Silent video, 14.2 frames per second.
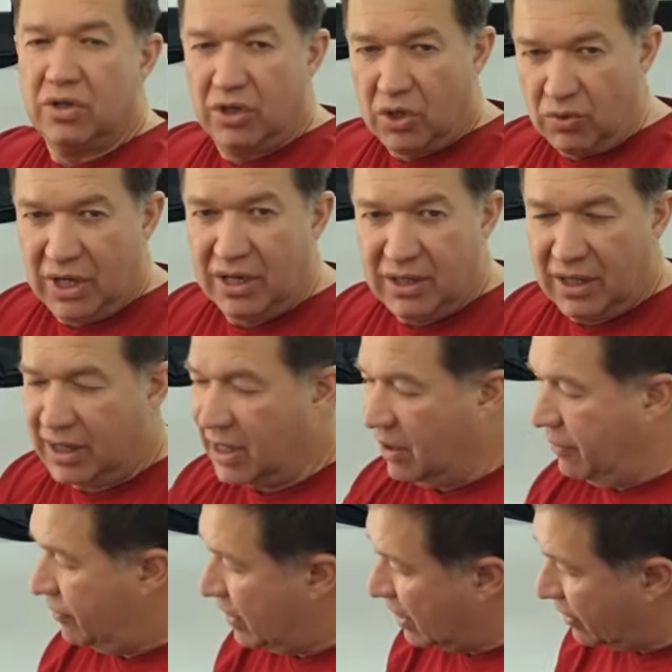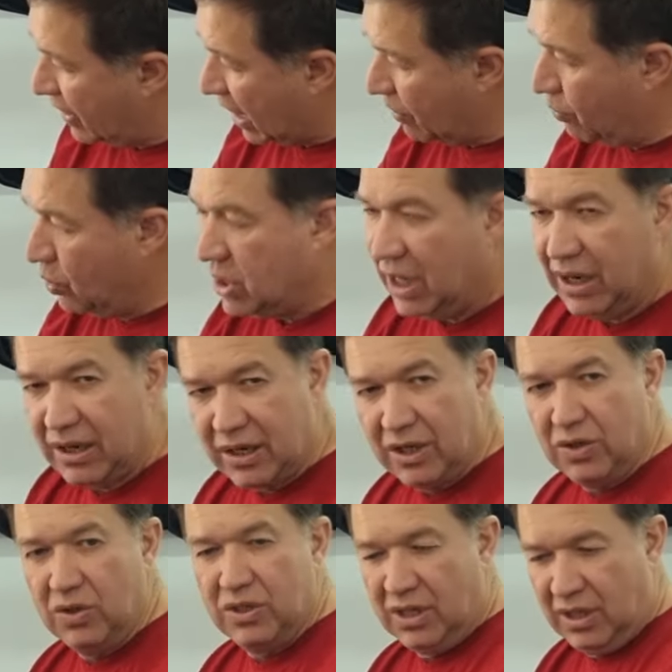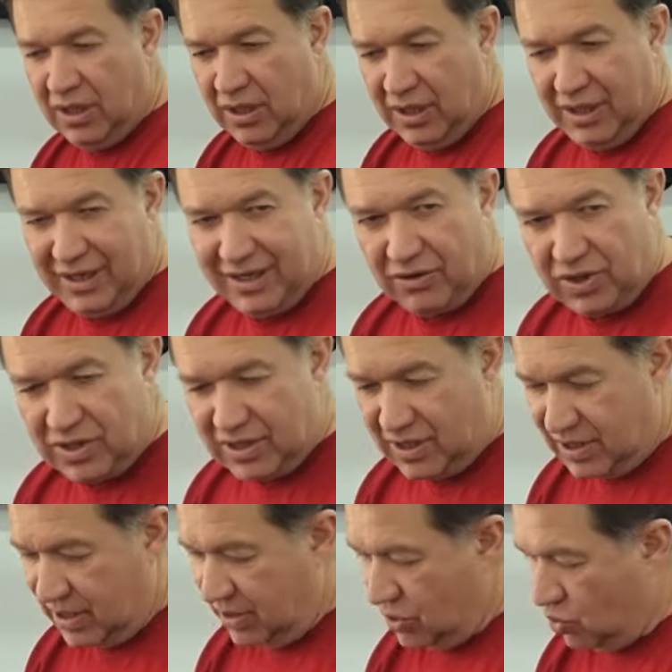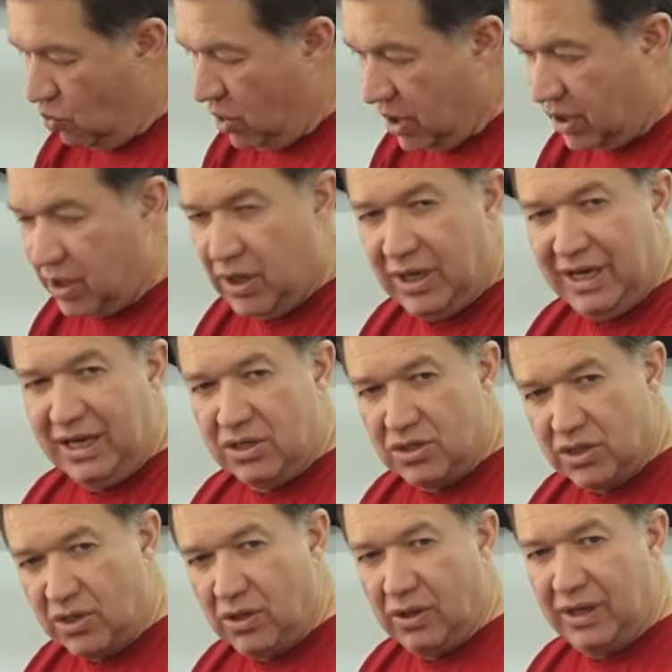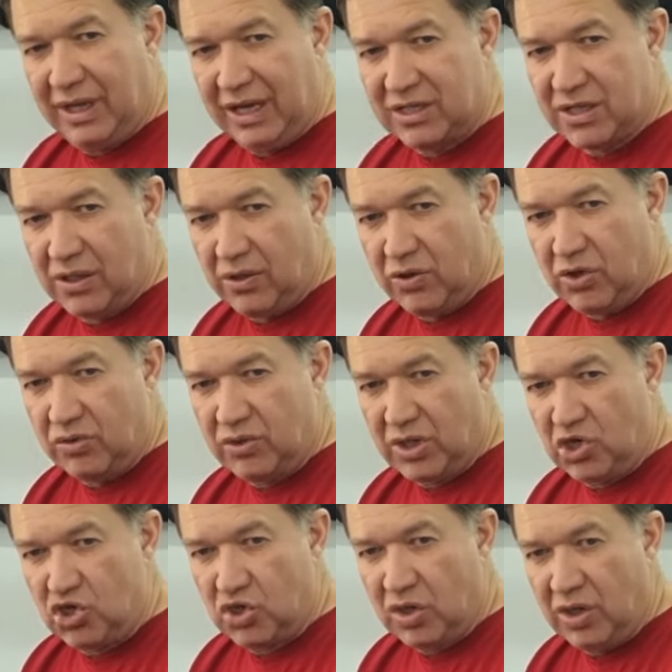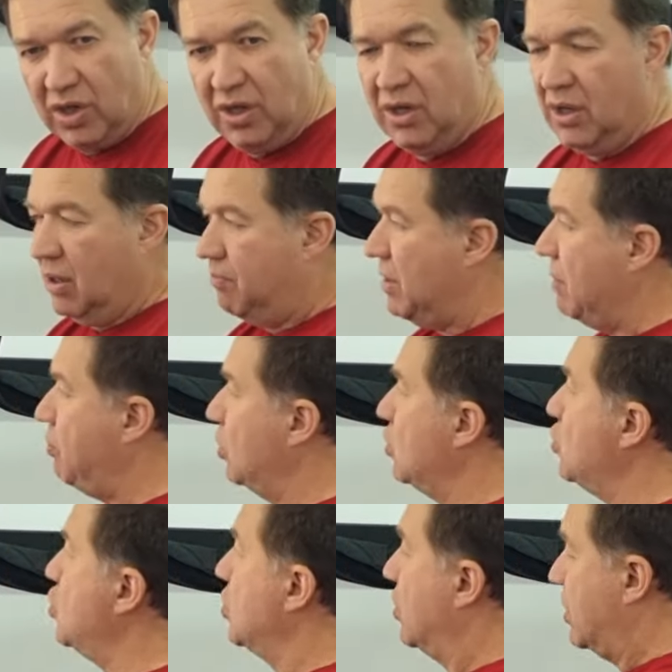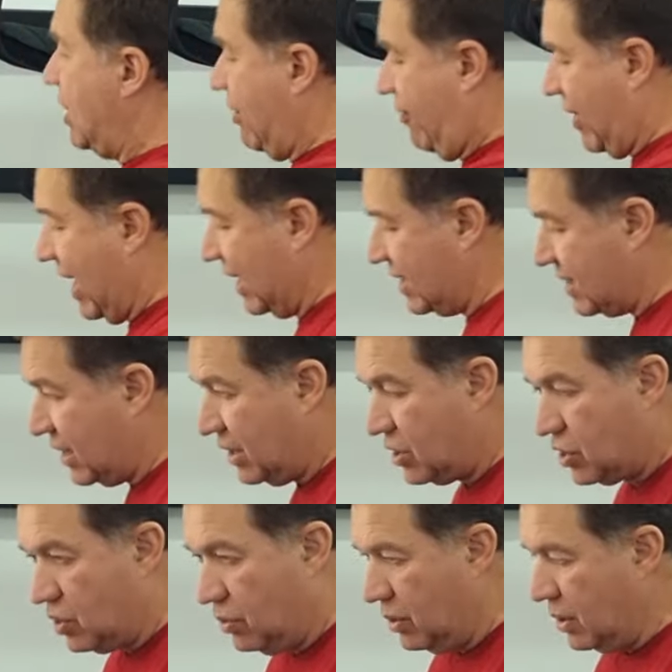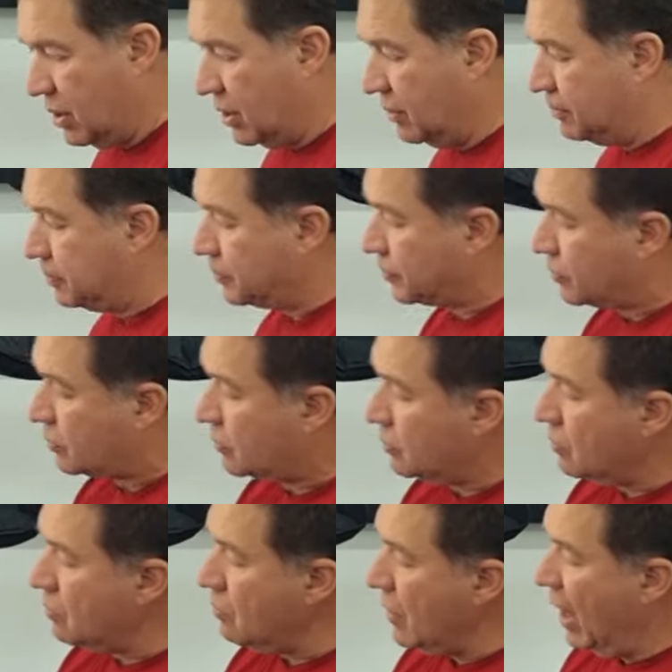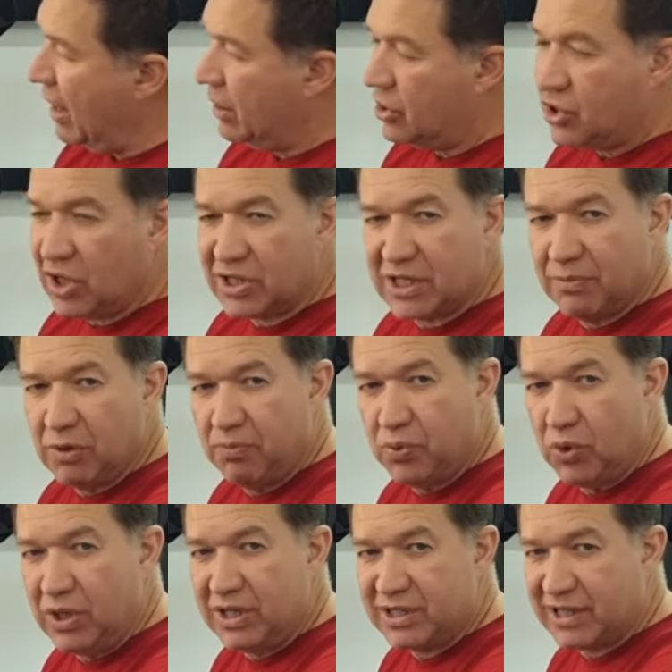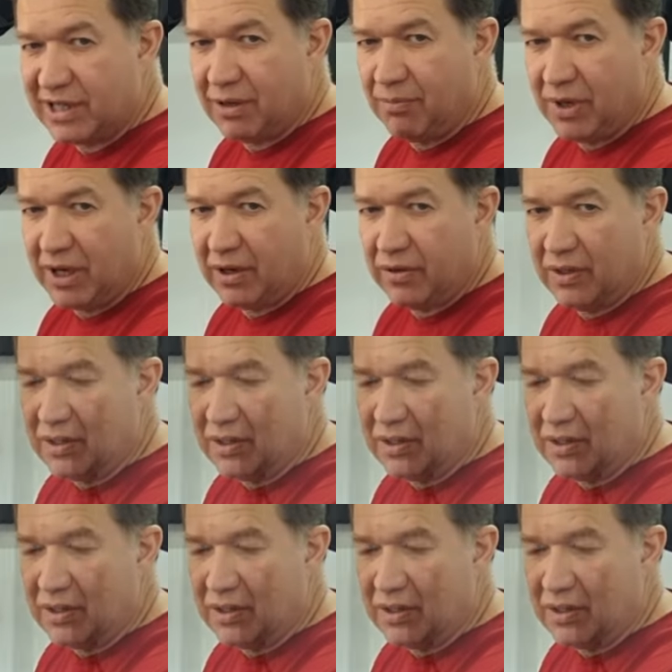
rotator cuff, and that would include resistance work, internal, external rotation. People who do not have access to an adjustable pulley set up like